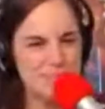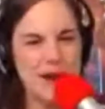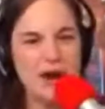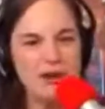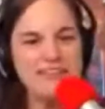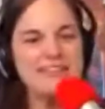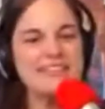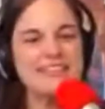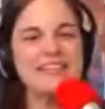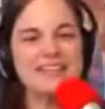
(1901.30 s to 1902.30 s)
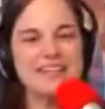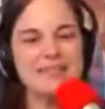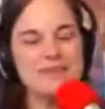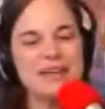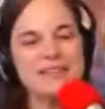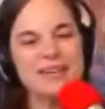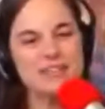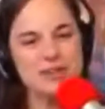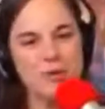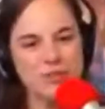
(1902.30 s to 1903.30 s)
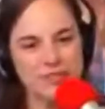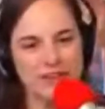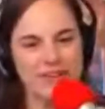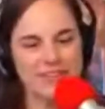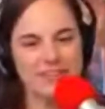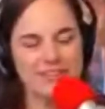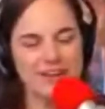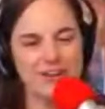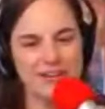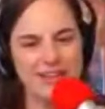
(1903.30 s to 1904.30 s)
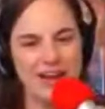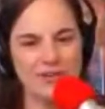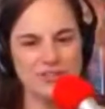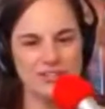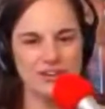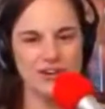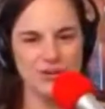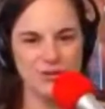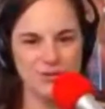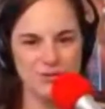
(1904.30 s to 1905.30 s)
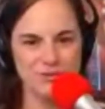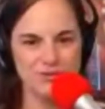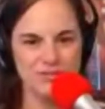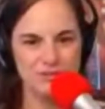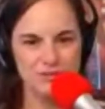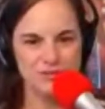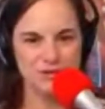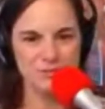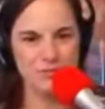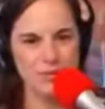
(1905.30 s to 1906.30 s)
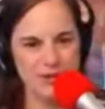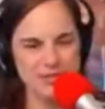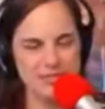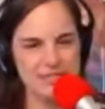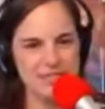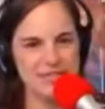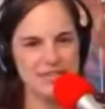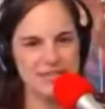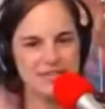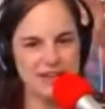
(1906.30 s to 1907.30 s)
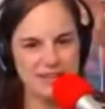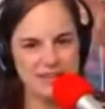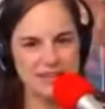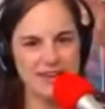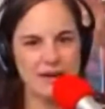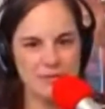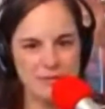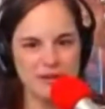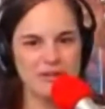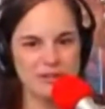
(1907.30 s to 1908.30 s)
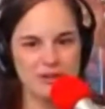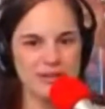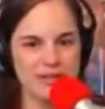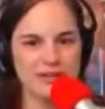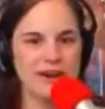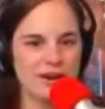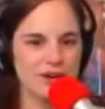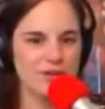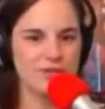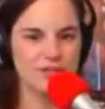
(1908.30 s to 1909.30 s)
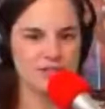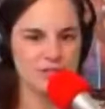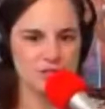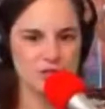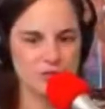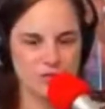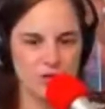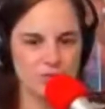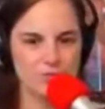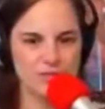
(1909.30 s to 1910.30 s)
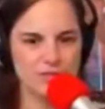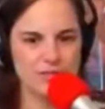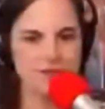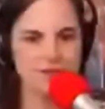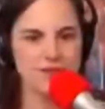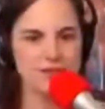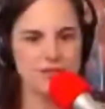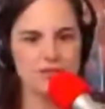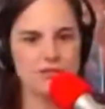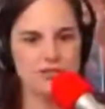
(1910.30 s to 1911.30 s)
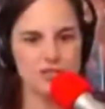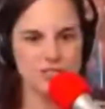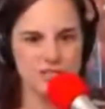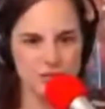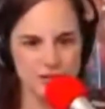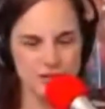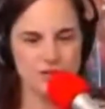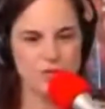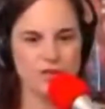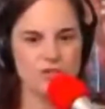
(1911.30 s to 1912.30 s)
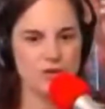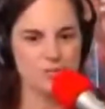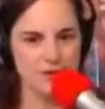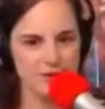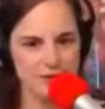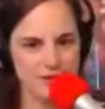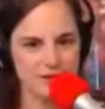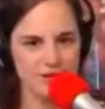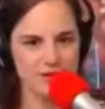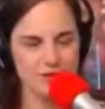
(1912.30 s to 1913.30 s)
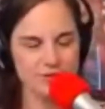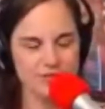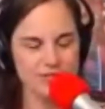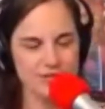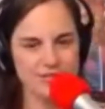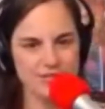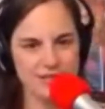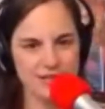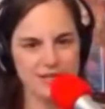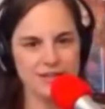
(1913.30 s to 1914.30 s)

barely see in it, because I don't think that they're allowed to go to a certain point. Like the cameraman clearly cannot go into certain rooms. So you can just see when the doors open and closed, and it's like